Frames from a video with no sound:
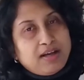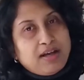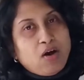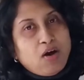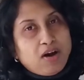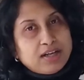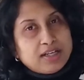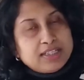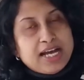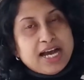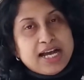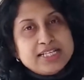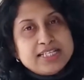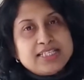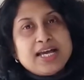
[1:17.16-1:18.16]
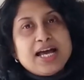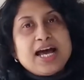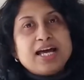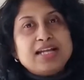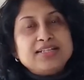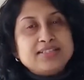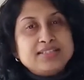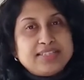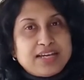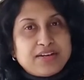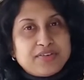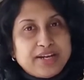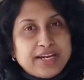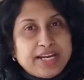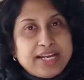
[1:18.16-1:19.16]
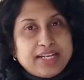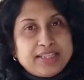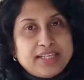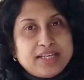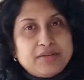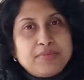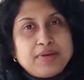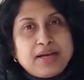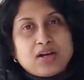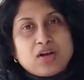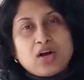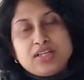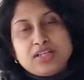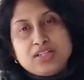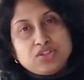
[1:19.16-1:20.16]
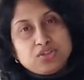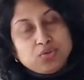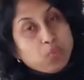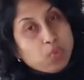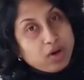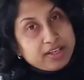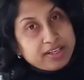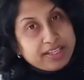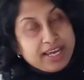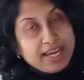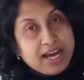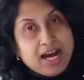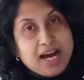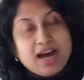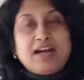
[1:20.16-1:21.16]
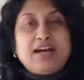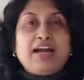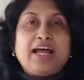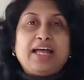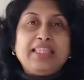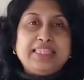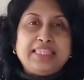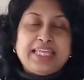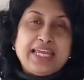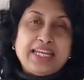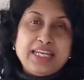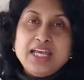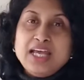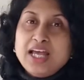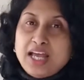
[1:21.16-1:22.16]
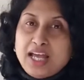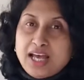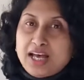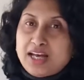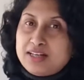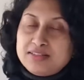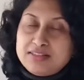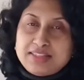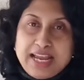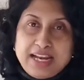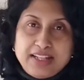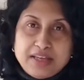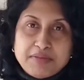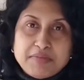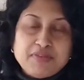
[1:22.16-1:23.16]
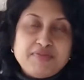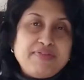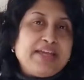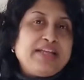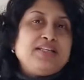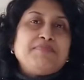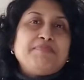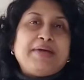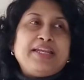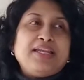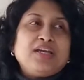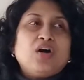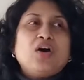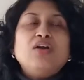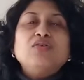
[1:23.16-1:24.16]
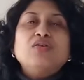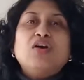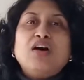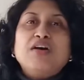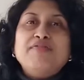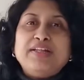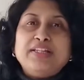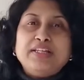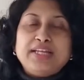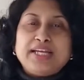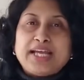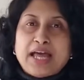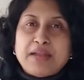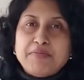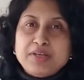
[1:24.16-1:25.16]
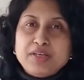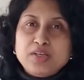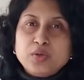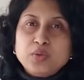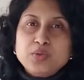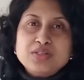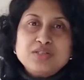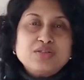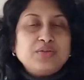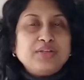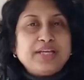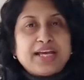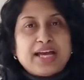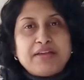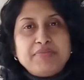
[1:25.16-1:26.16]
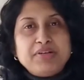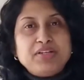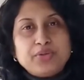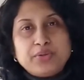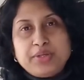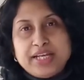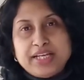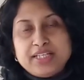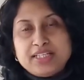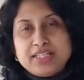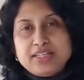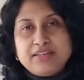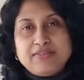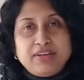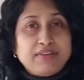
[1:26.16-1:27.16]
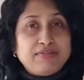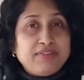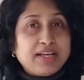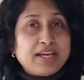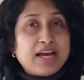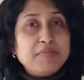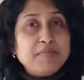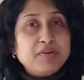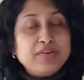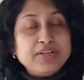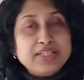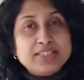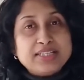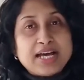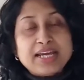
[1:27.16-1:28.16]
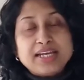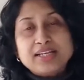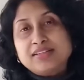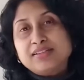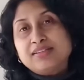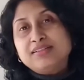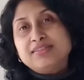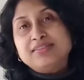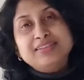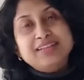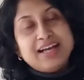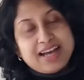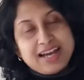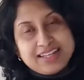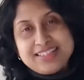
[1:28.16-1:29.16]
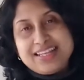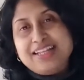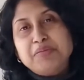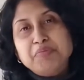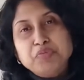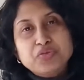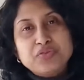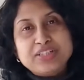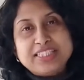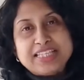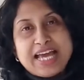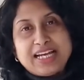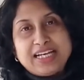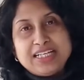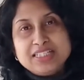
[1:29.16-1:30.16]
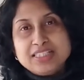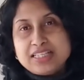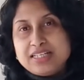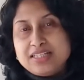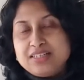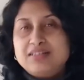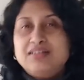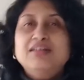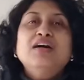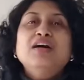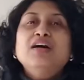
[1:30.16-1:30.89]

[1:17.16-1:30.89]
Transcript: organized and segregate them according to what they are, and then send them away depending on whether they can be used, so they can be donated. If they can be recycled, I send them to recycling center.